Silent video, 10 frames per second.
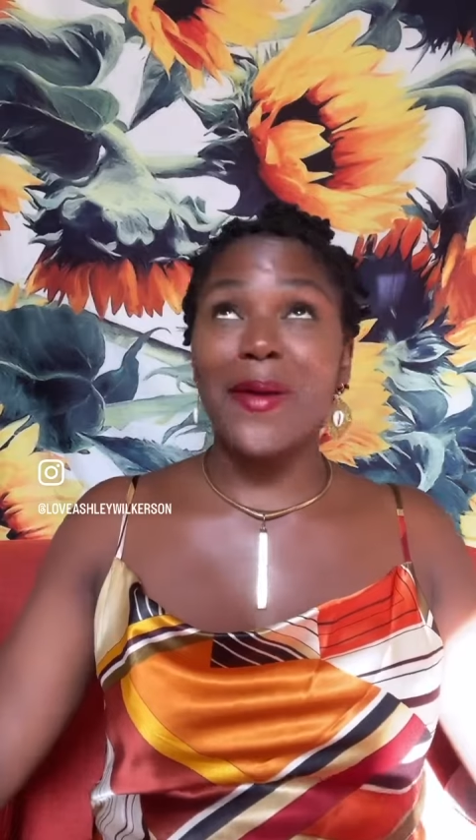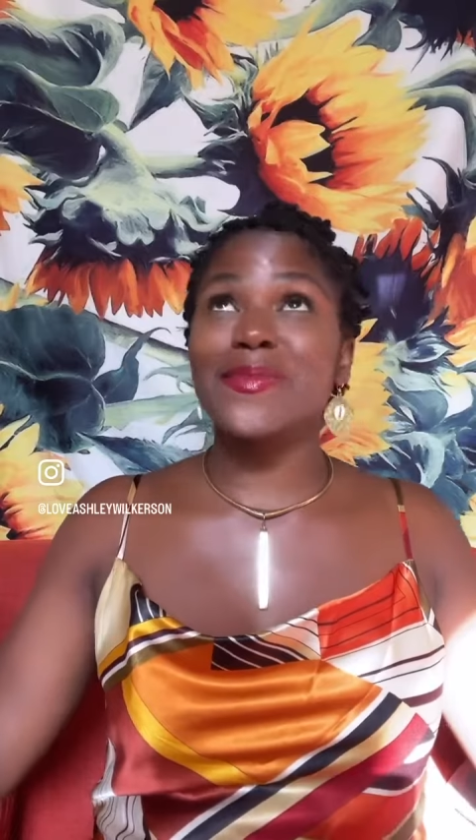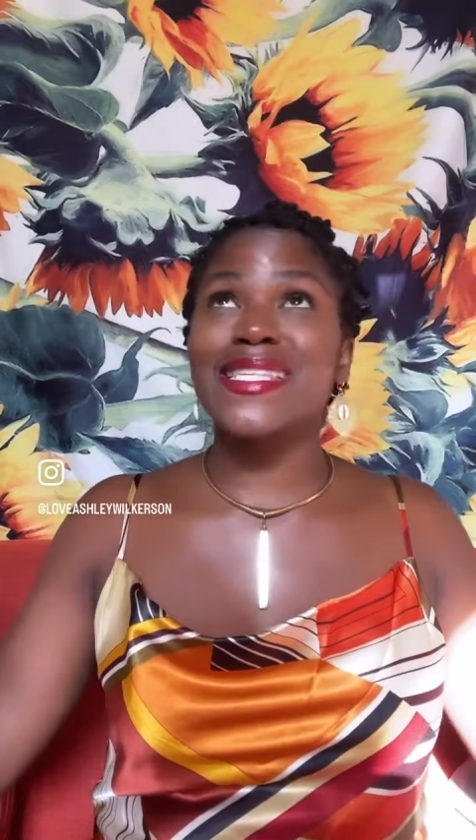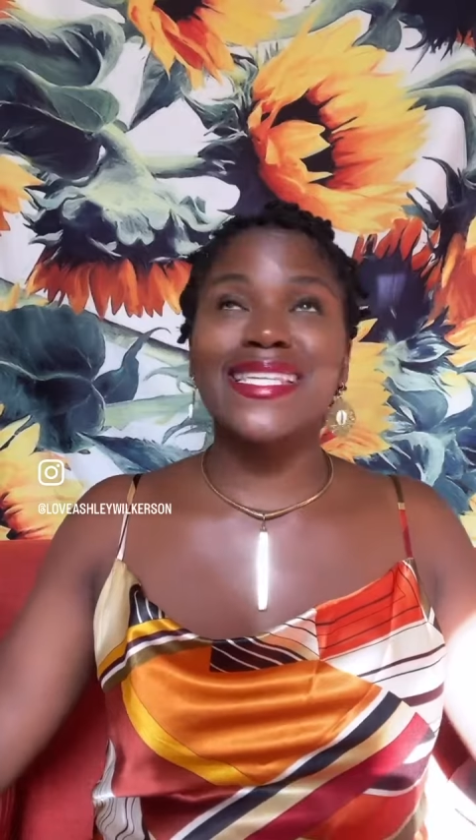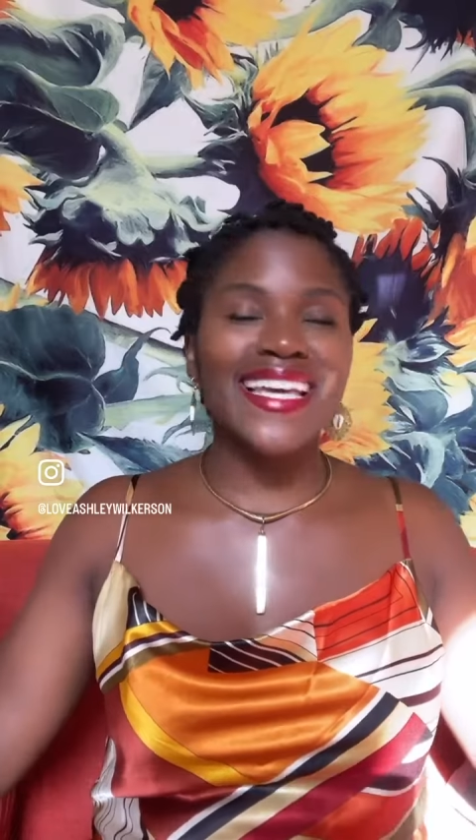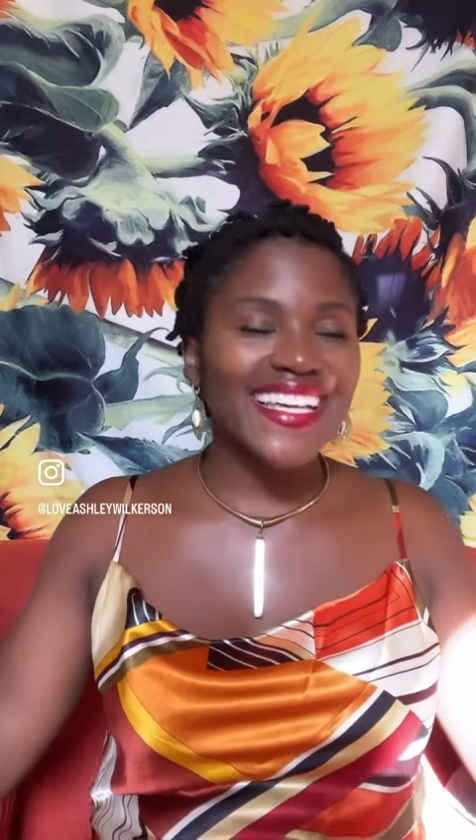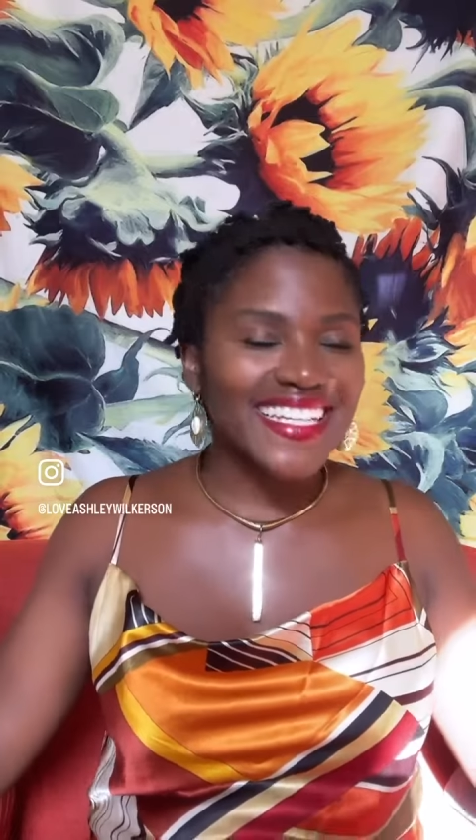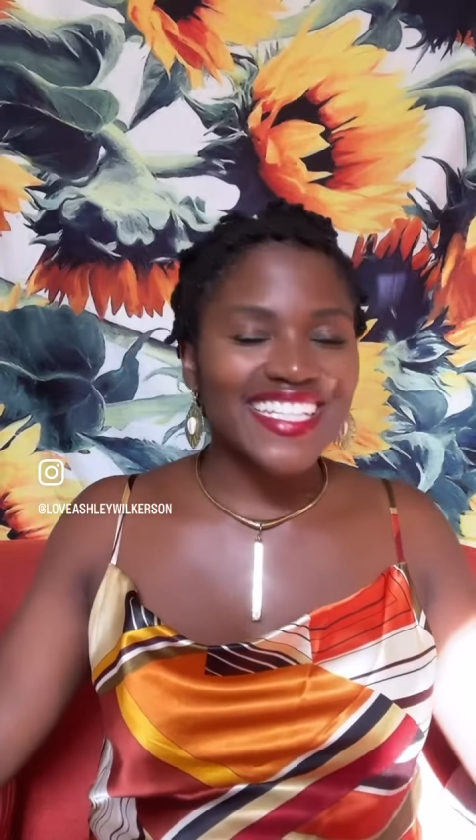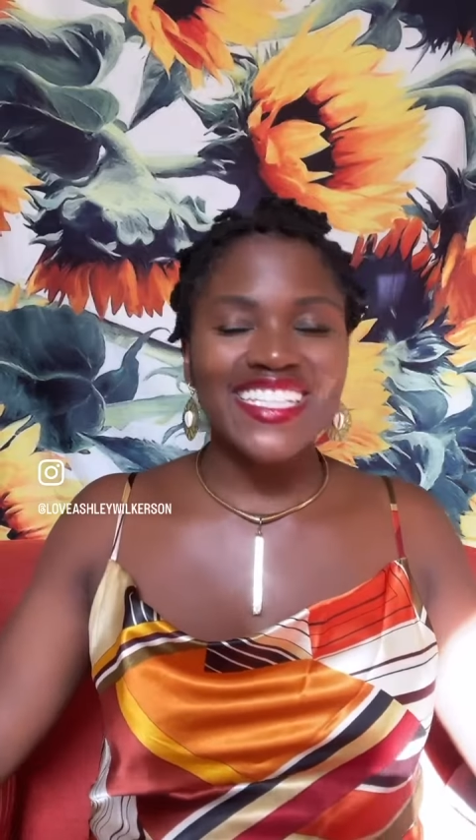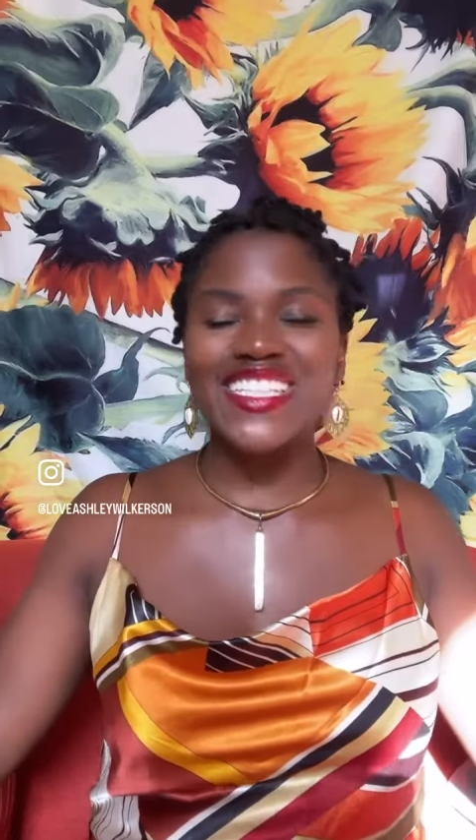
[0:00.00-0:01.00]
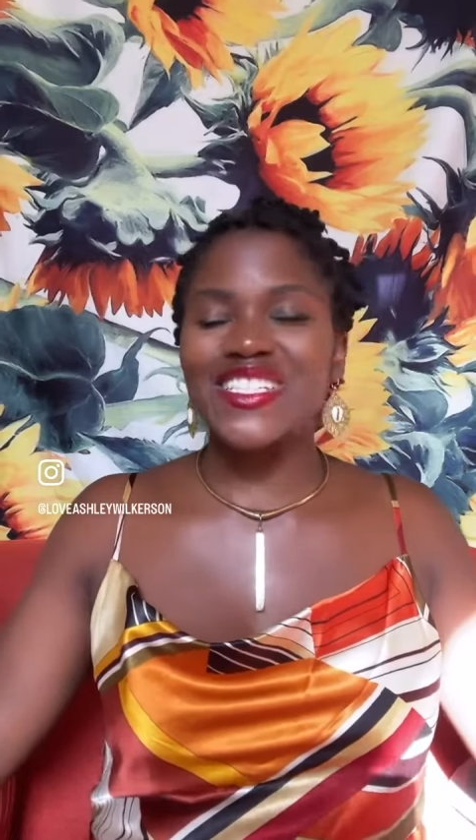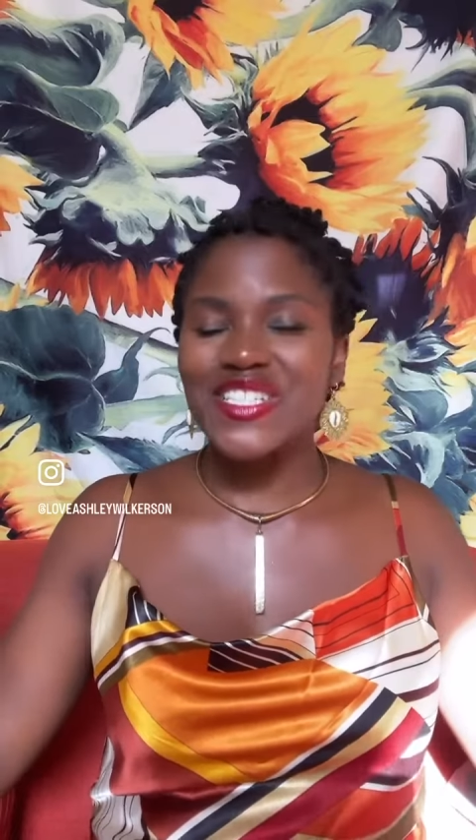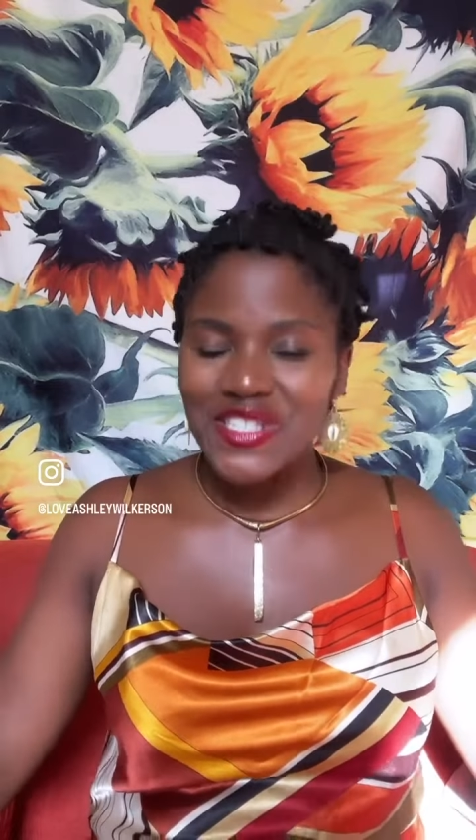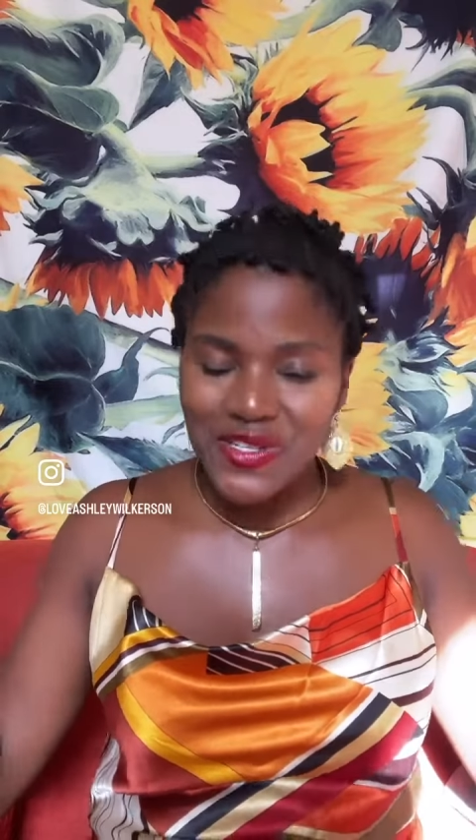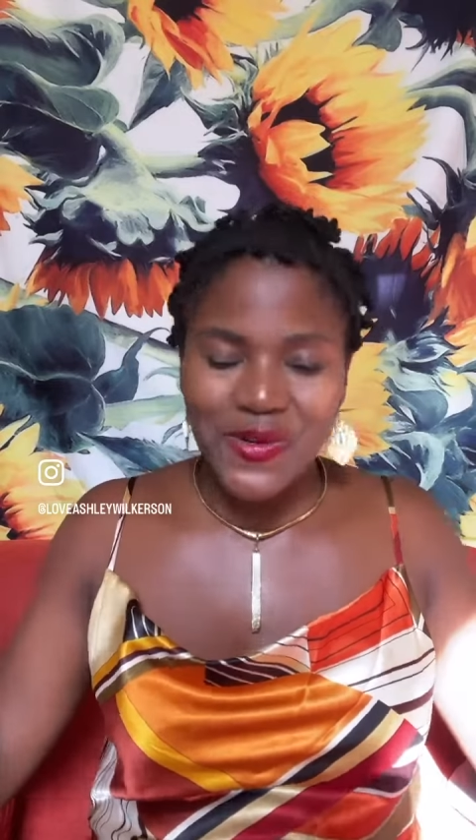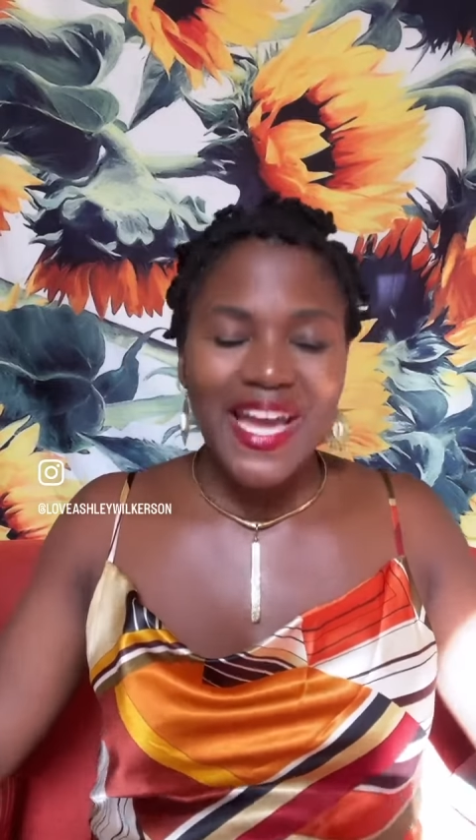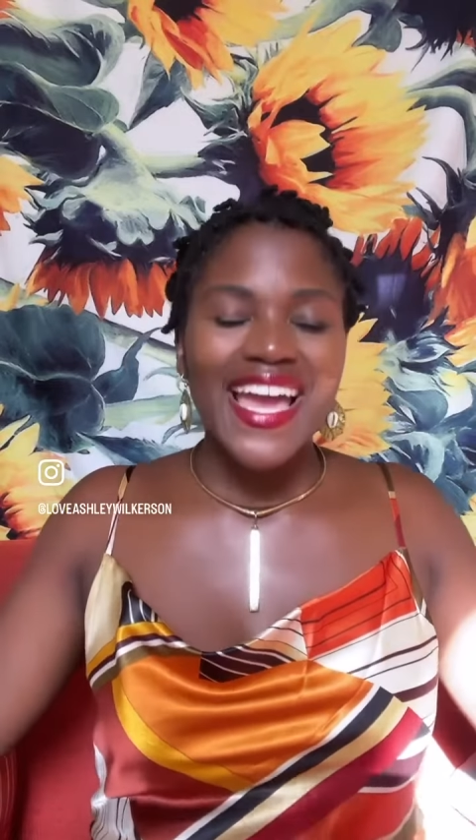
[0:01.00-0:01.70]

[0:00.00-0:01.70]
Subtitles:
telling you,